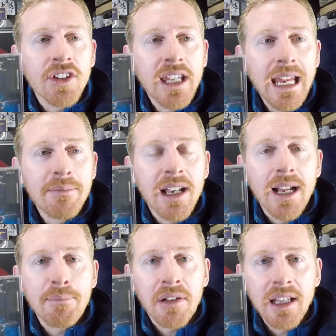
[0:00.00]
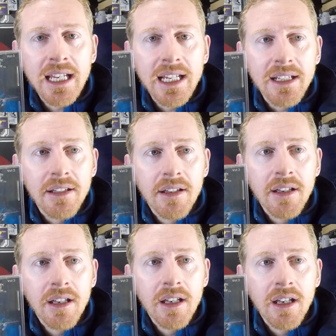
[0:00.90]
game that I played
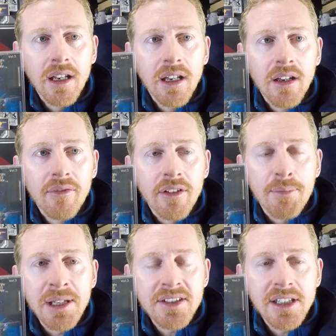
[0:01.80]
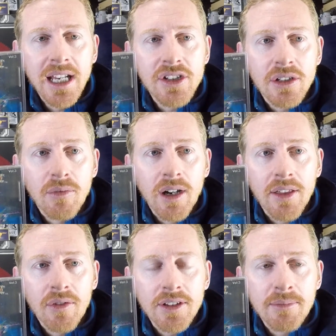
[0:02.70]
for the PC Engine where I
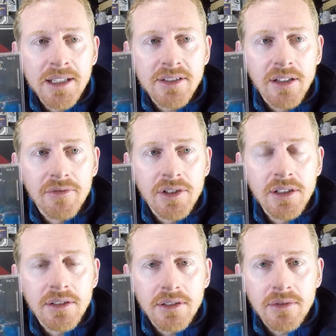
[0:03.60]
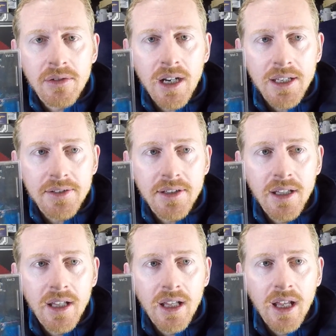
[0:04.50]
thought to myself, Jesus Christ,
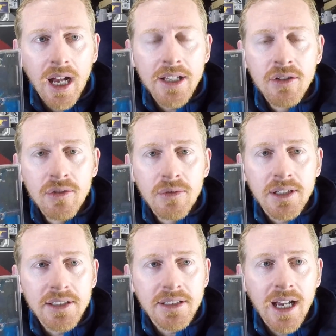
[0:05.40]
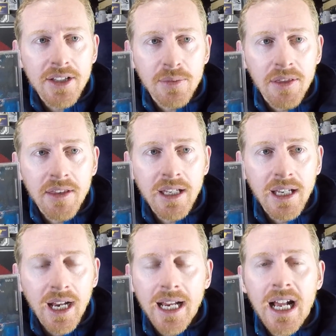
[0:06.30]
I knew what these guys were
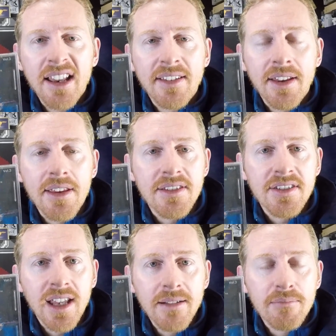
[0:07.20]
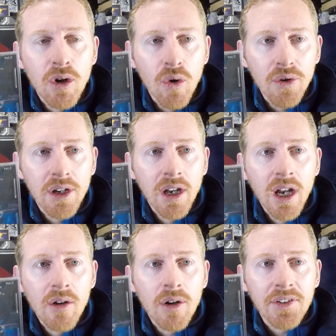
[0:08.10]
thinking. I got into the Zen mode
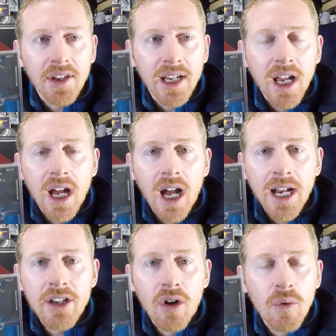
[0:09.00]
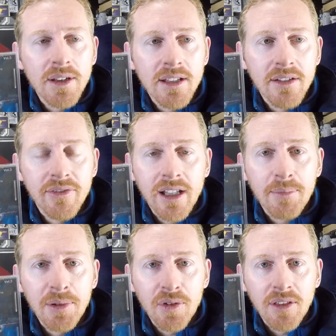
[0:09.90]
where I was like, I know what the
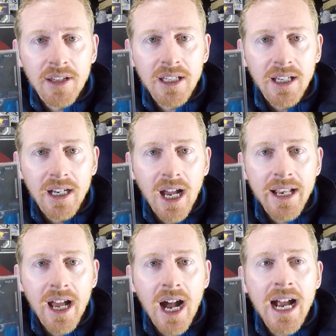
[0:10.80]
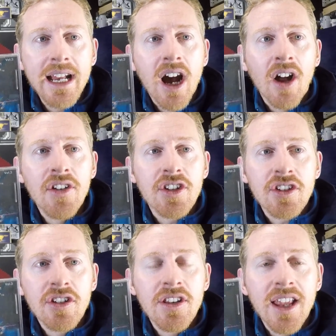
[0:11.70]
developers were thinking. And I
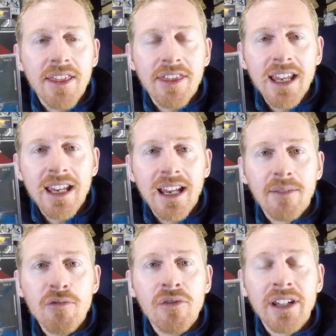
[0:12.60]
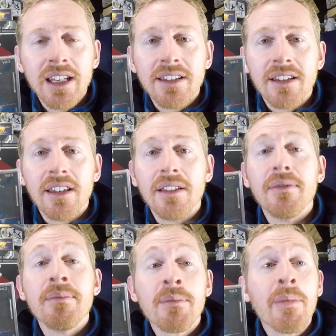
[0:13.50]
understood their thinking moving
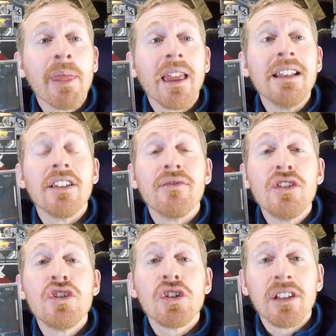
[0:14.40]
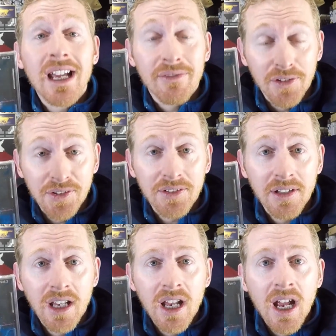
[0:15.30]
into future levels.
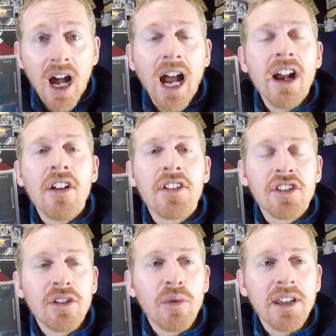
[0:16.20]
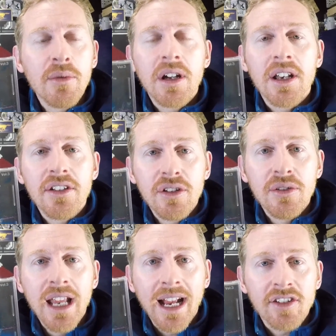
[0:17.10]
I understood what they were going to do
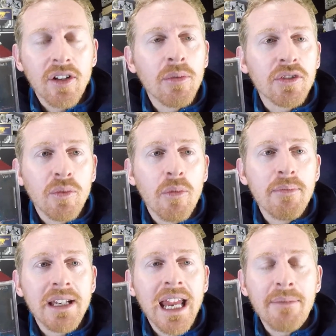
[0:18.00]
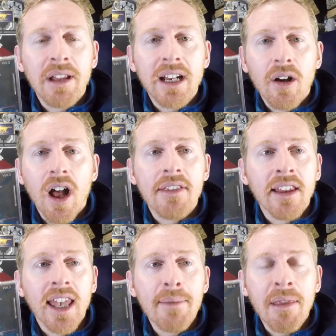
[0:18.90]
next. It almost became like a
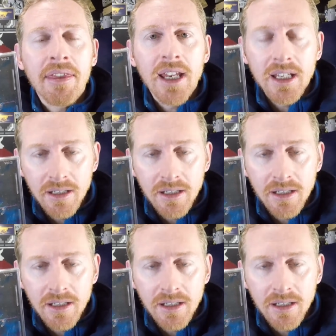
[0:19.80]
telepathy